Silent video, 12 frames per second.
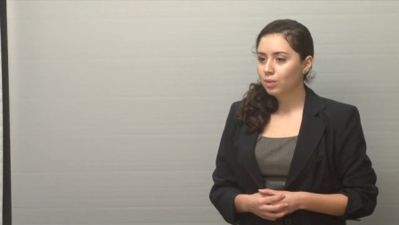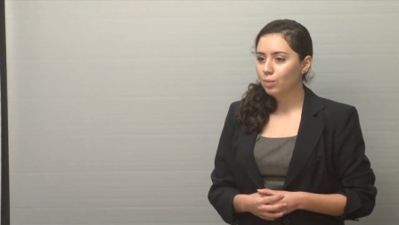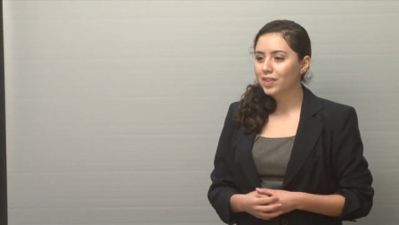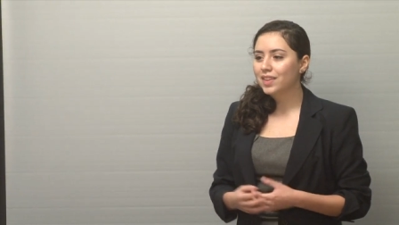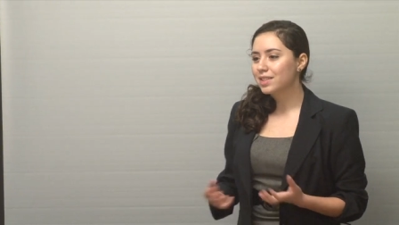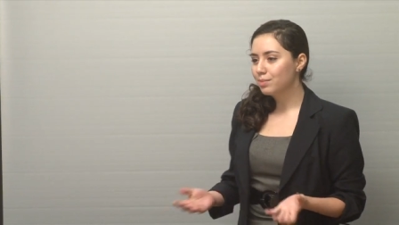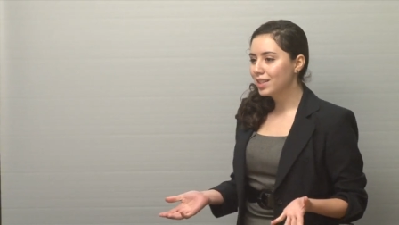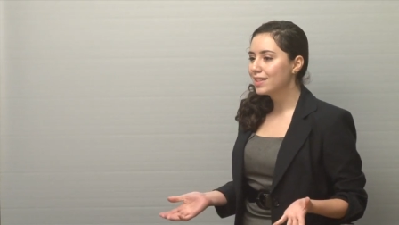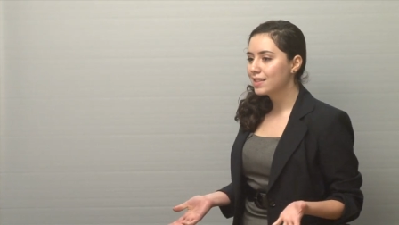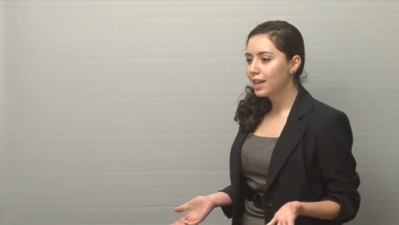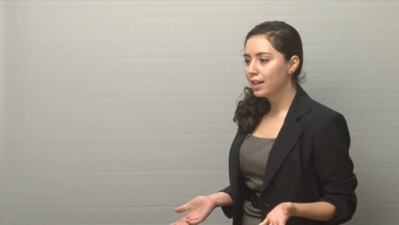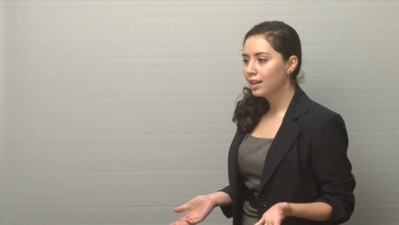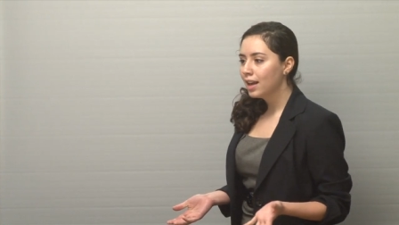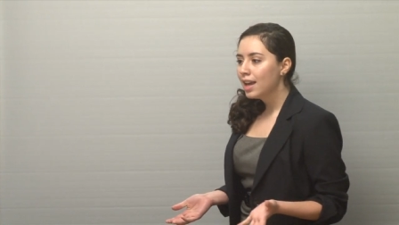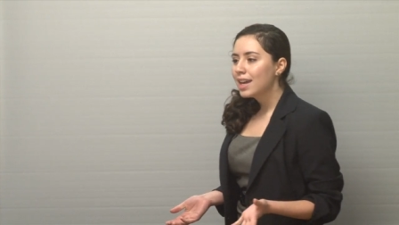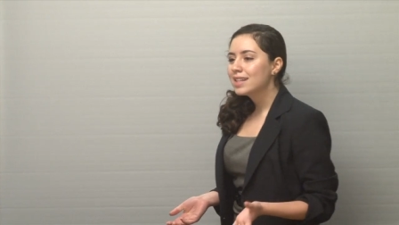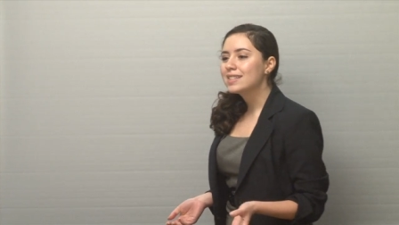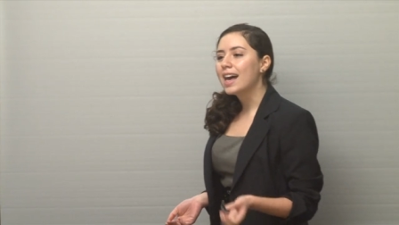What this means then
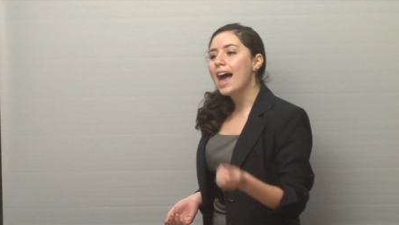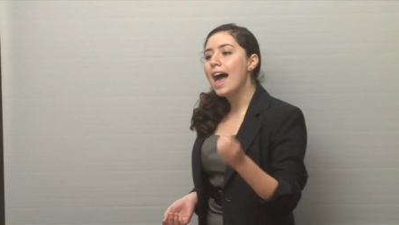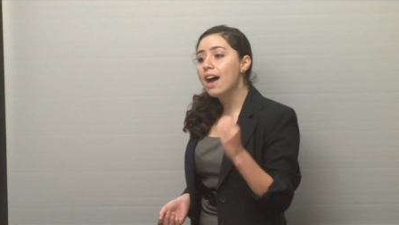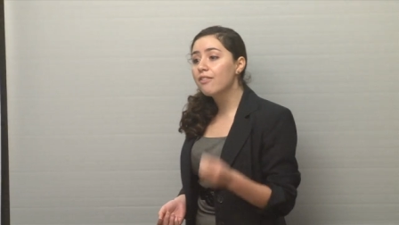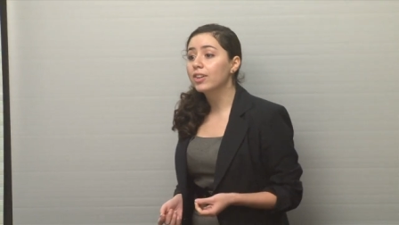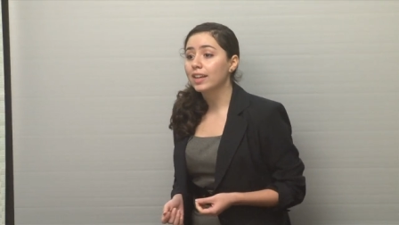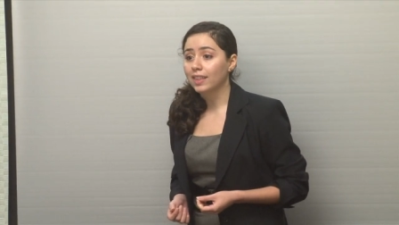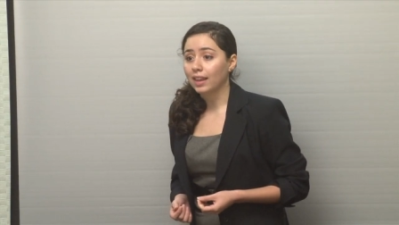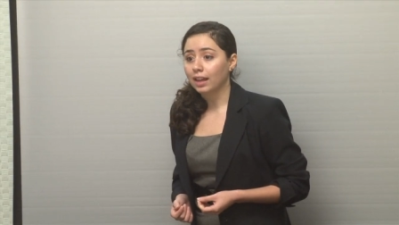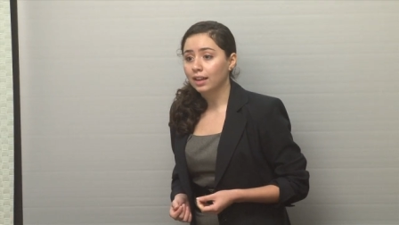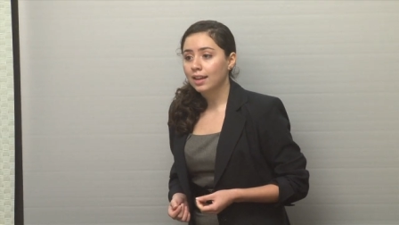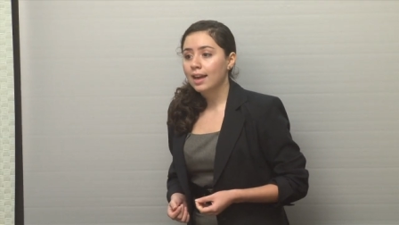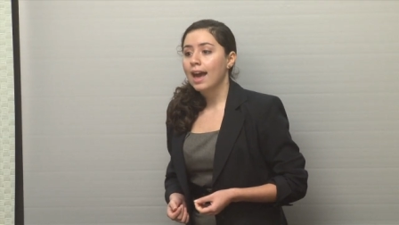is that everything